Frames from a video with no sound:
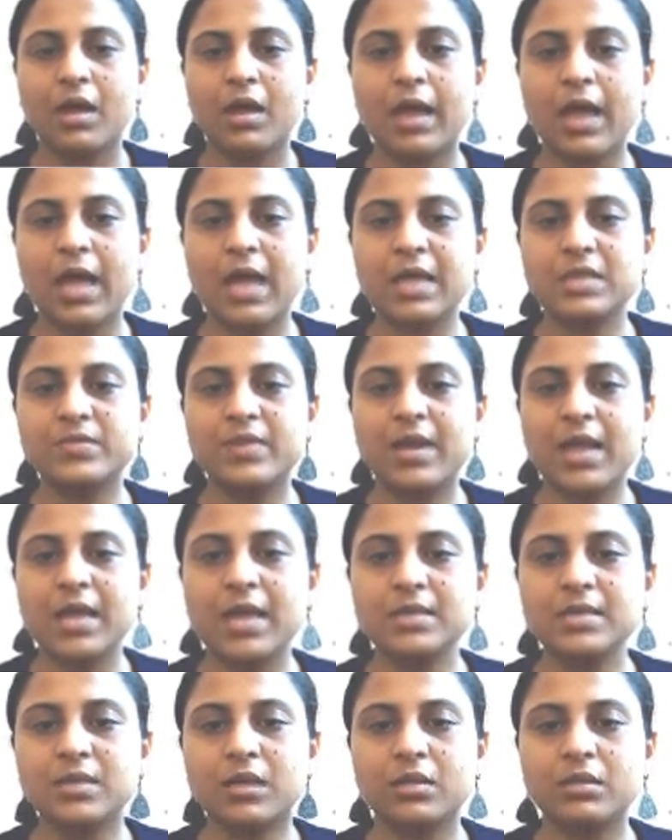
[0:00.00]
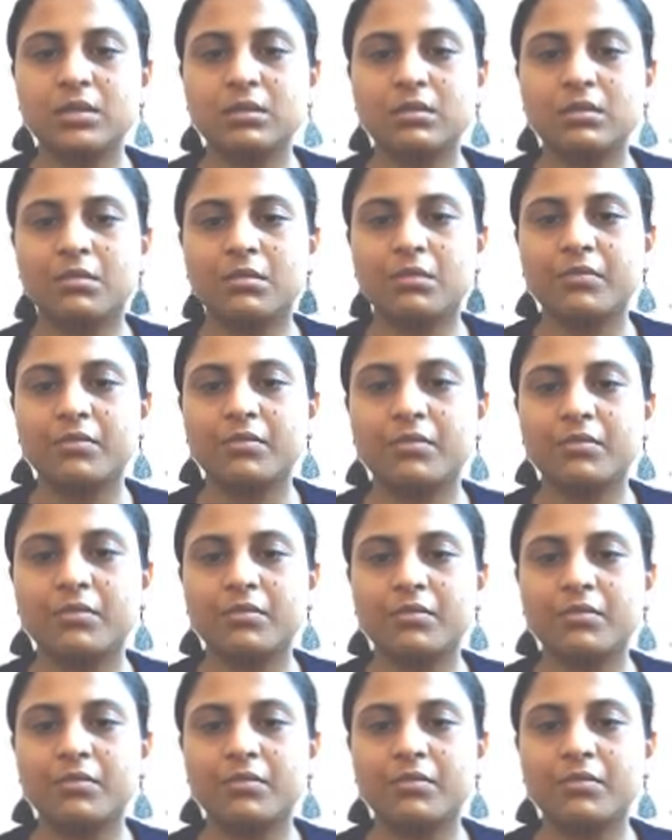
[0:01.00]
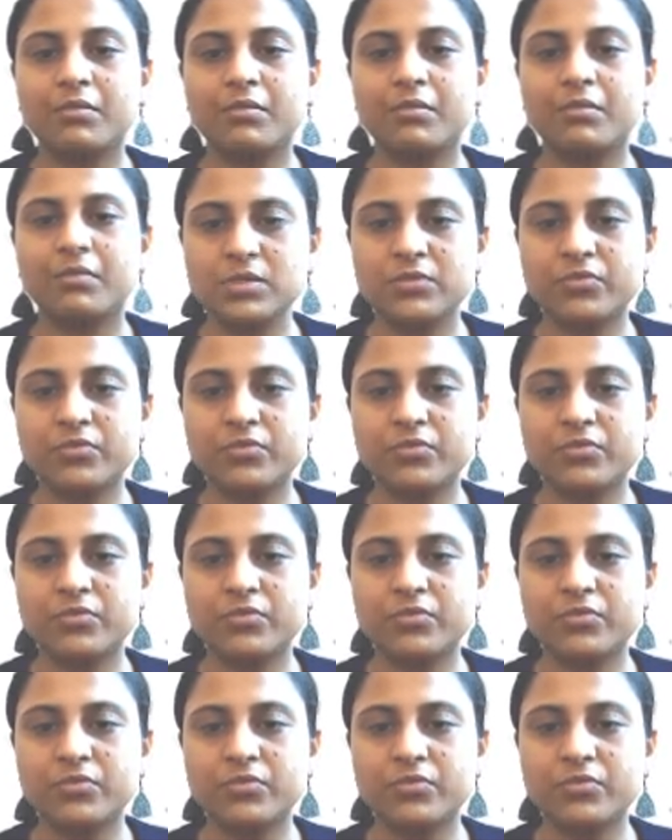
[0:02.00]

as well as through loans